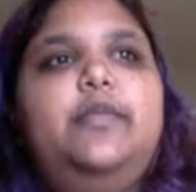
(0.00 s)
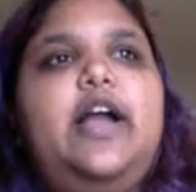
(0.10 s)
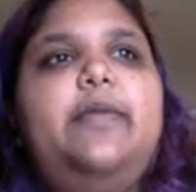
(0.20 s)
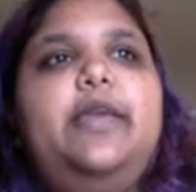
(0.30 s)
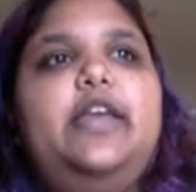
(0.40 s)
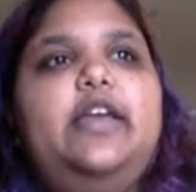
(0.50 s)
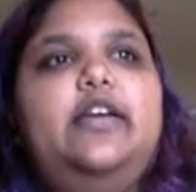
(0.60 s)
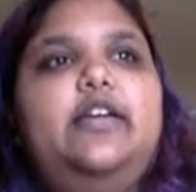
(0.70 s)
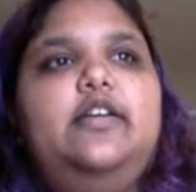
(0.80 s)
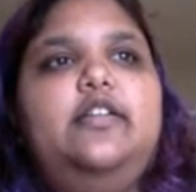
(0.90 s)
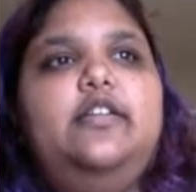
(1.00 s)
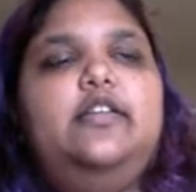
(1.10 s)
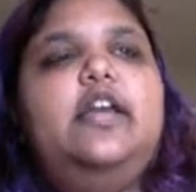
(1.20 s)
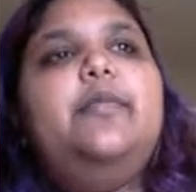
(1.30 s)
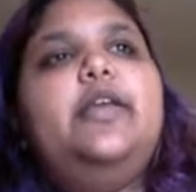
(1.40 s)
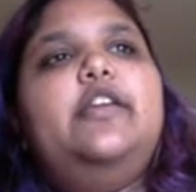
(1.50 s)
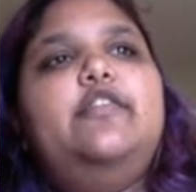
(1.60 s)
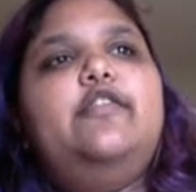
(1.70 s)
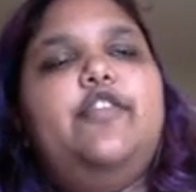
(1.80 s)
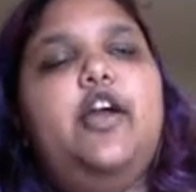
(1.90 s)
coming
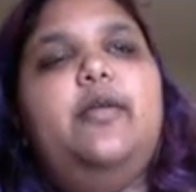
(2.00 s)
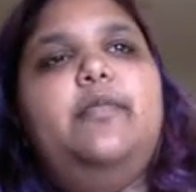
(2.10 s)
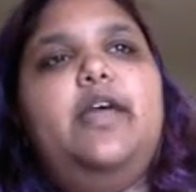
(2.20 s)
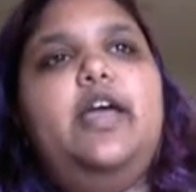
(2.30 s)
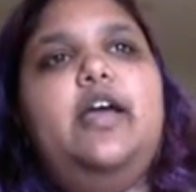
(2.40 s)
from